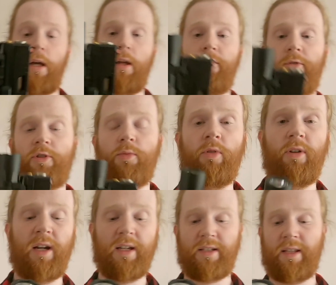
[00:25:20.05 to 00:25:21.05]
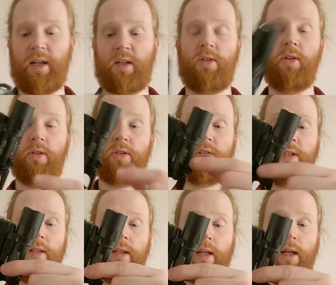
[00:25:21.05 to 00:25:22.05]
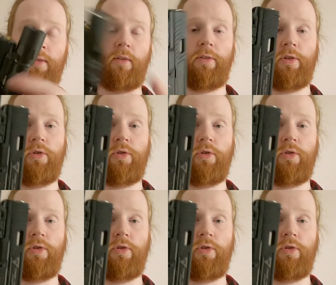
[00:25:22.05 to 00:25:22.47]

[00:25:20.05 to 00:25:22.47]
And for some more aesthetics, you can see that I've got the